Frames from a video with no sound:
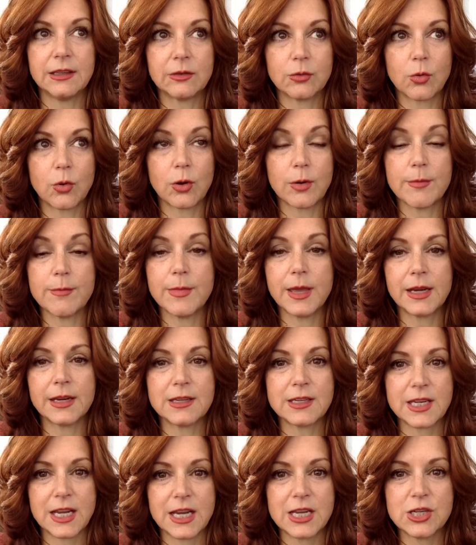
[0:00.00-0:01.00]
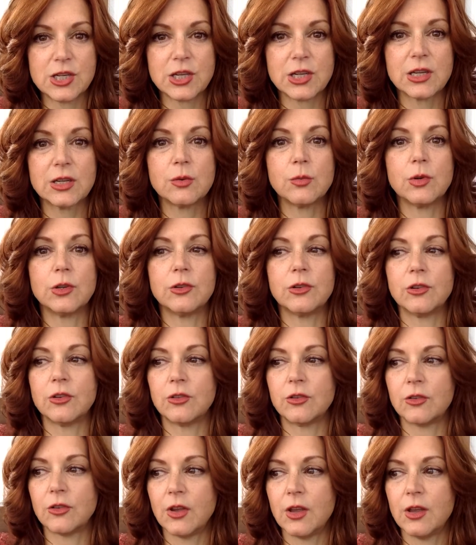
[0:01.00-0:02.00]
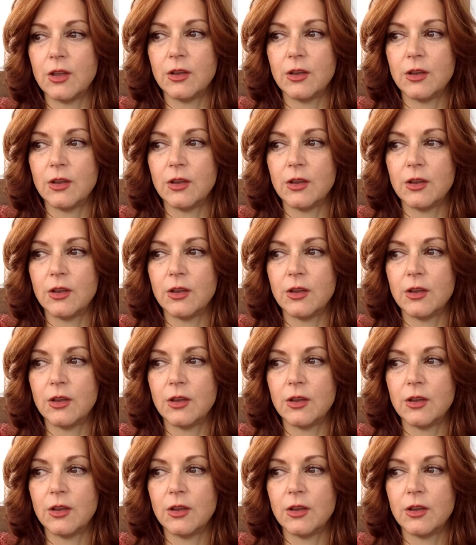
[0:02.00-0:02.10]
Or meditation, which is